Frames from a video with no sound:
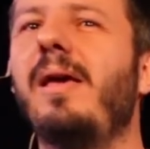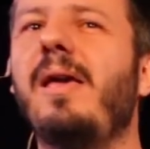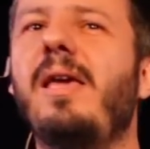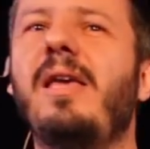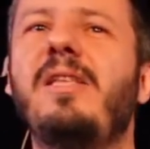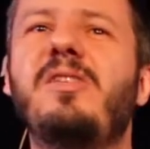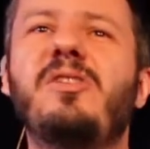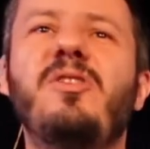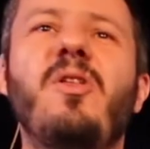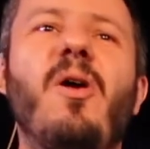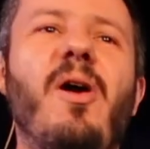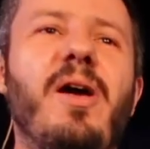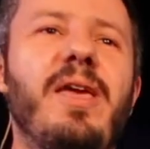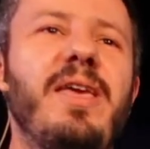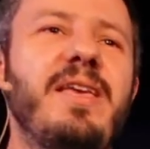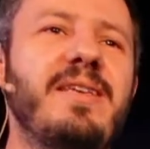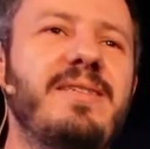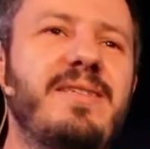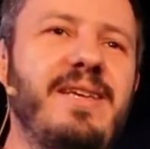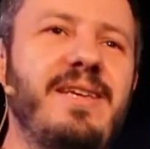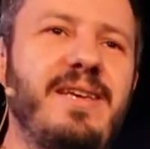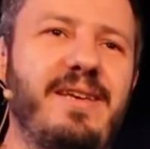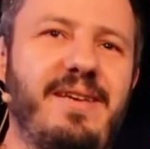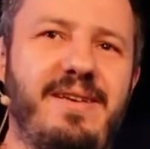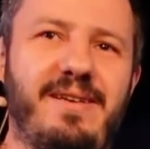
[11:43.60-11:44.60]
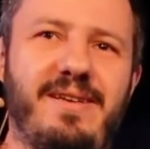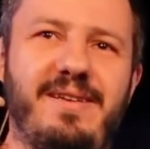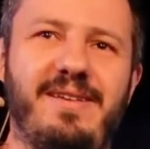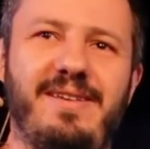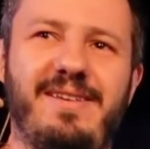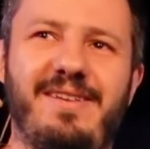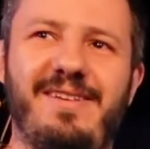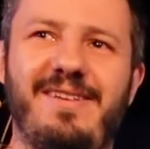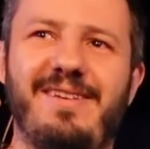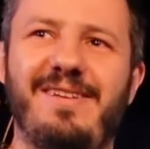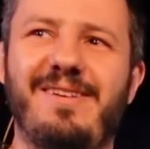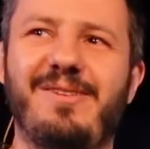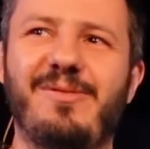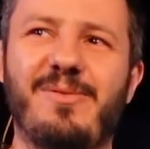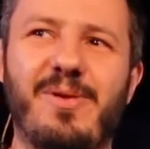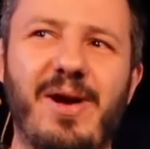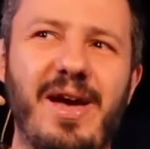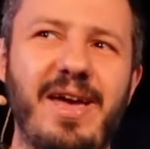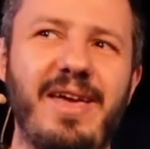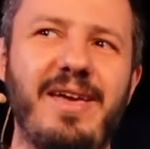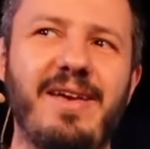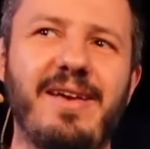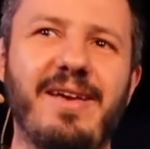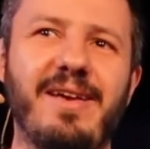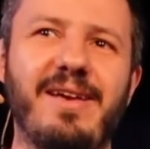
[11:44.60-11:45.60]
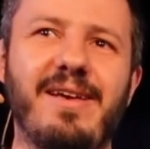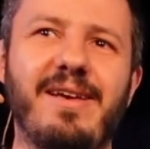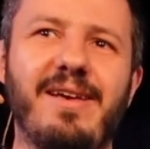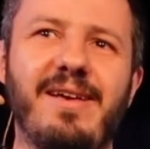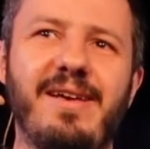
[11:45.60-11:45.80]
It's not easy, right?